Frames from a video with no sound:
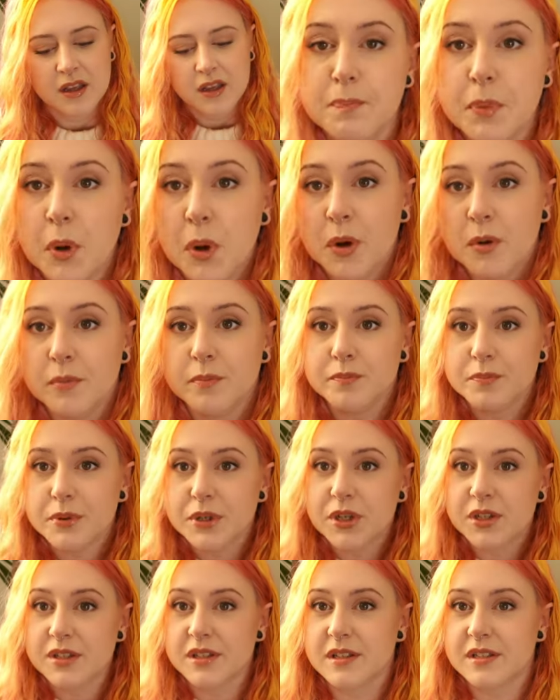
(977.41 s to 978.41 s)
But
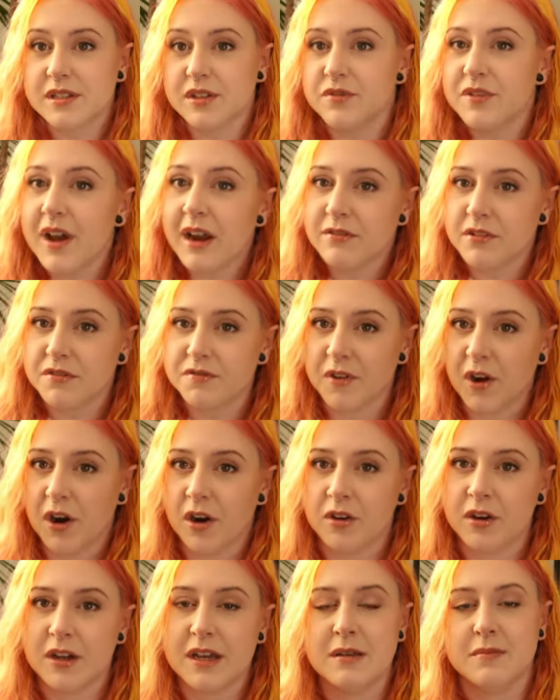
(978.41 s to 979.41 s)
because it's a vet
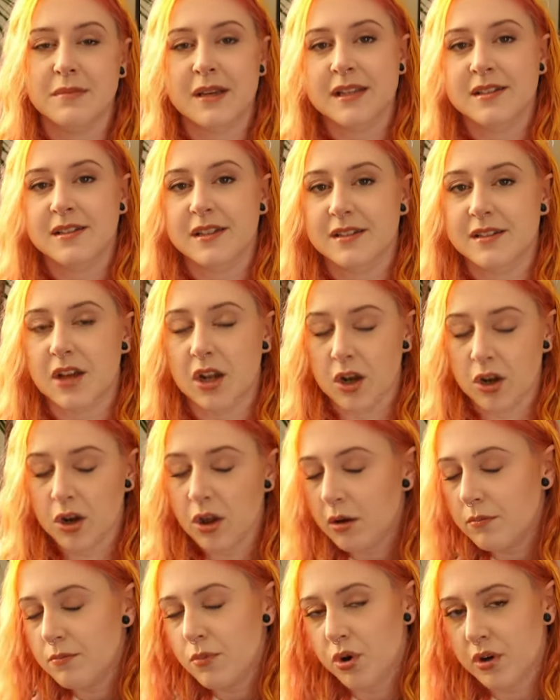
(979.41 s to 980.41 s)
referral, it means it's a
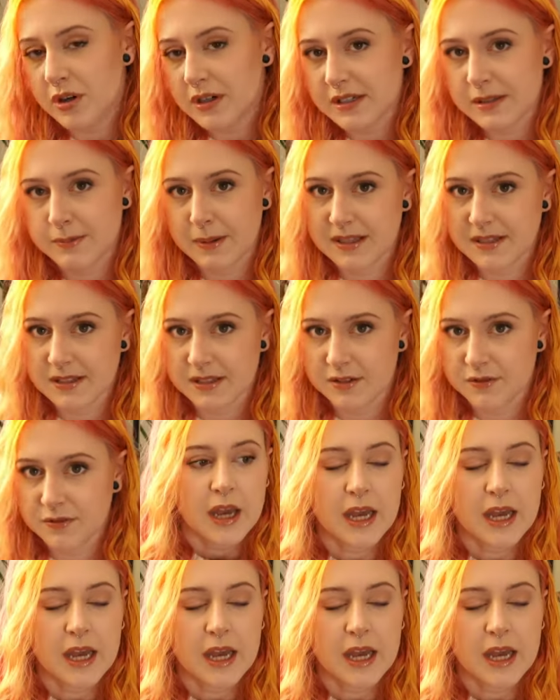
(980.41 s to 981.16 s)
lot more expensive.